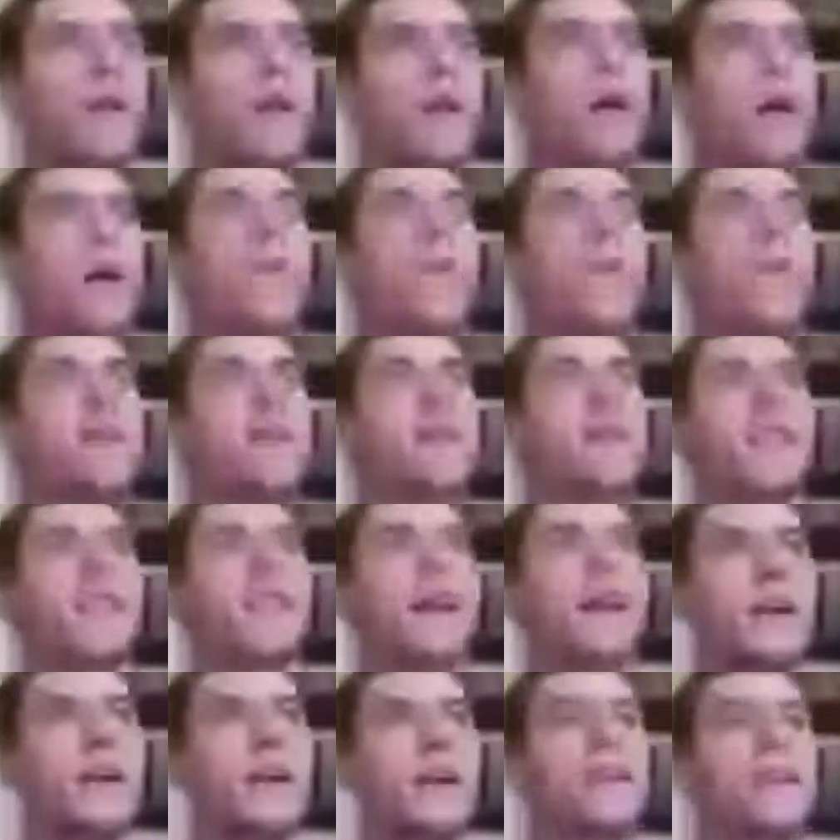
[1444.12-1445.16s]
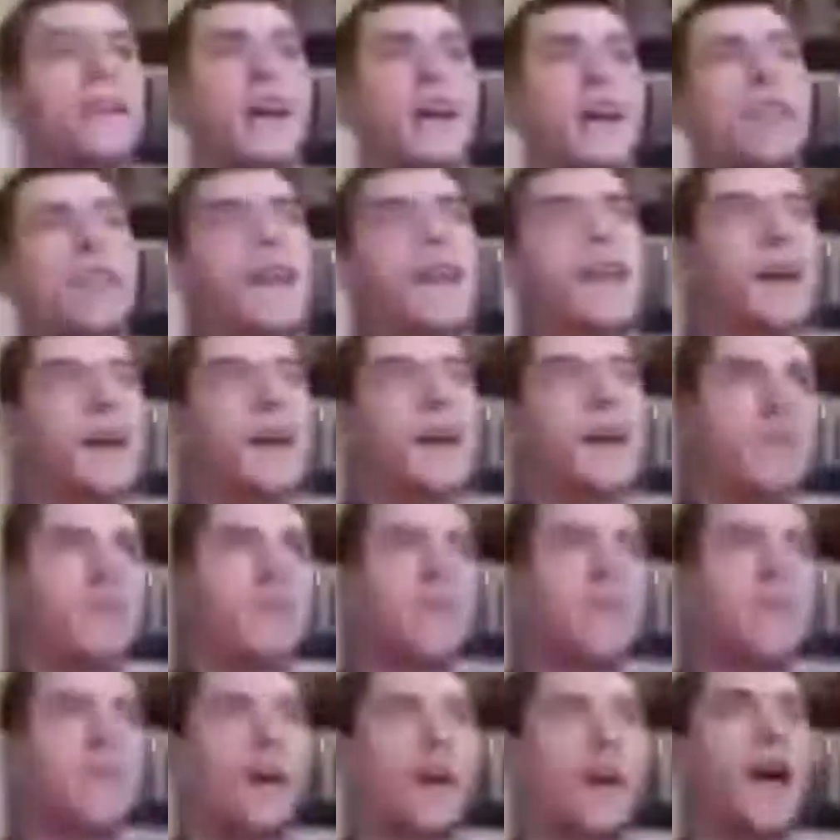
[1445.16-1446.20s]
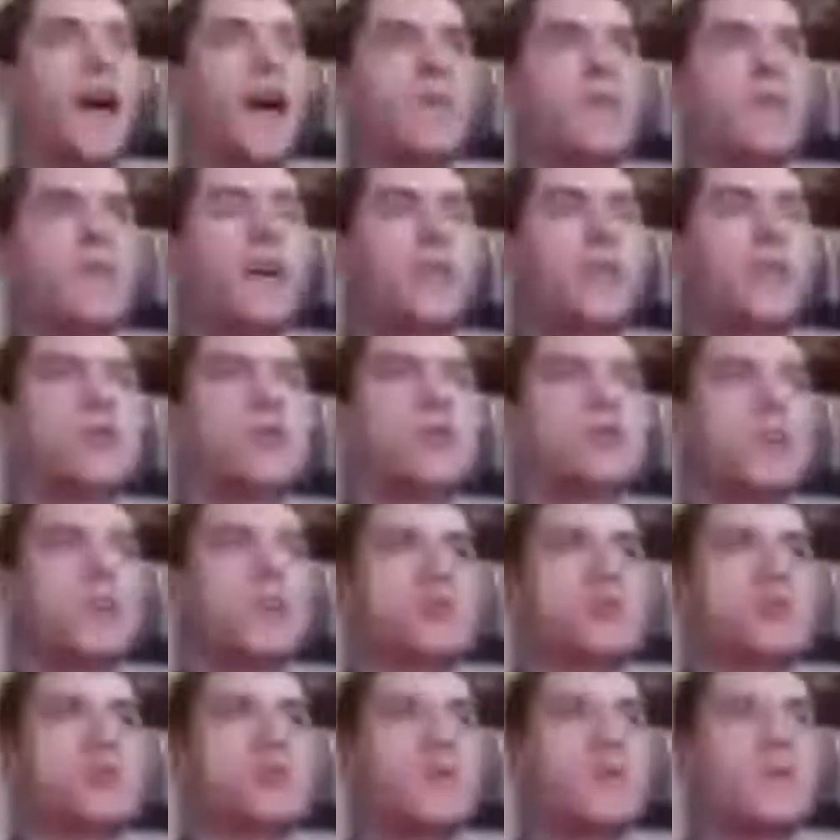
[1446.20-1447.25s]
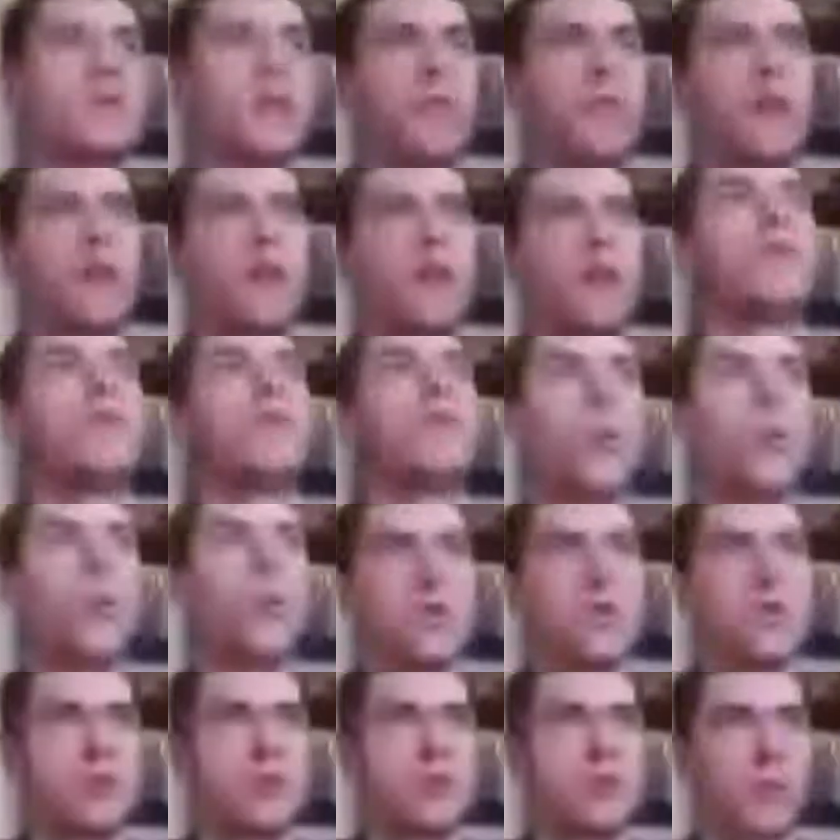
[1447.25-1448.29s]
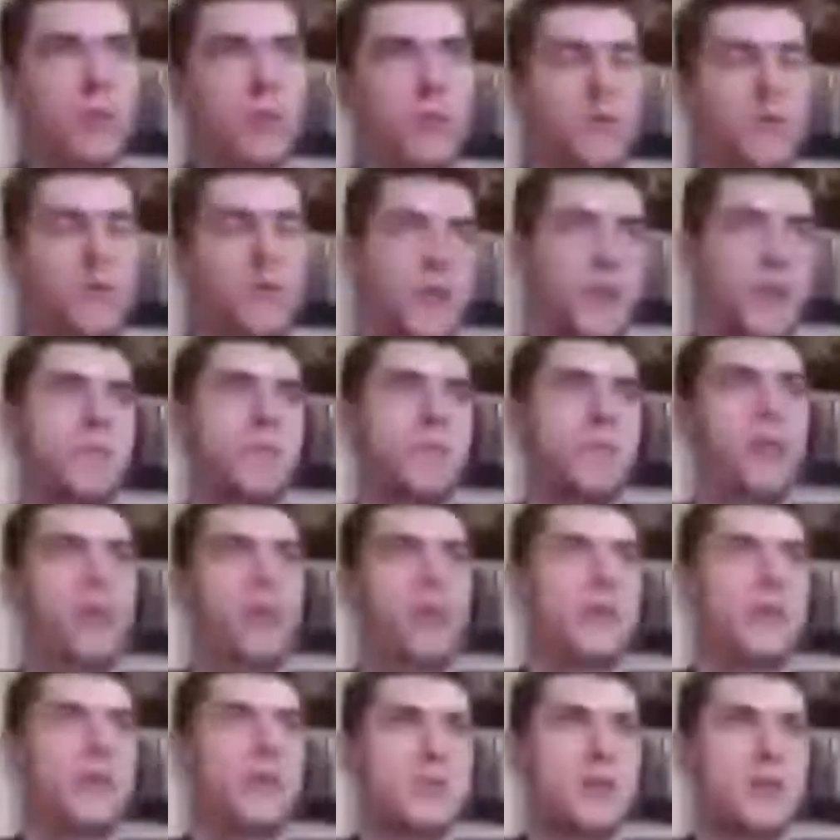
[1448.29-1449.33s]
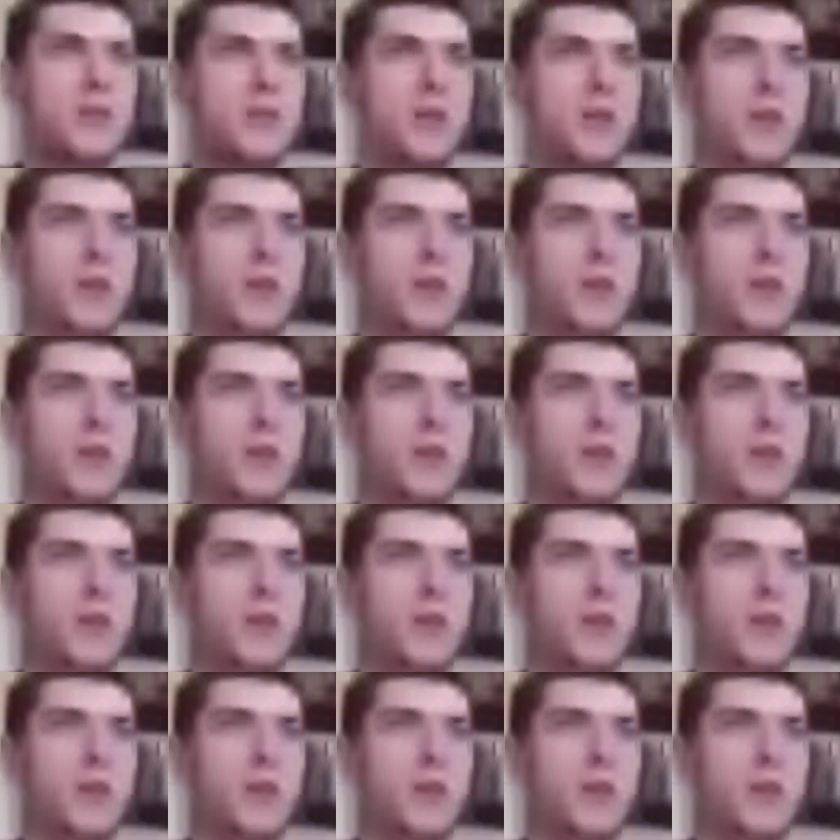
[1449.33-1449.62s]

a way that they can attain that higher value structure even more so than previously.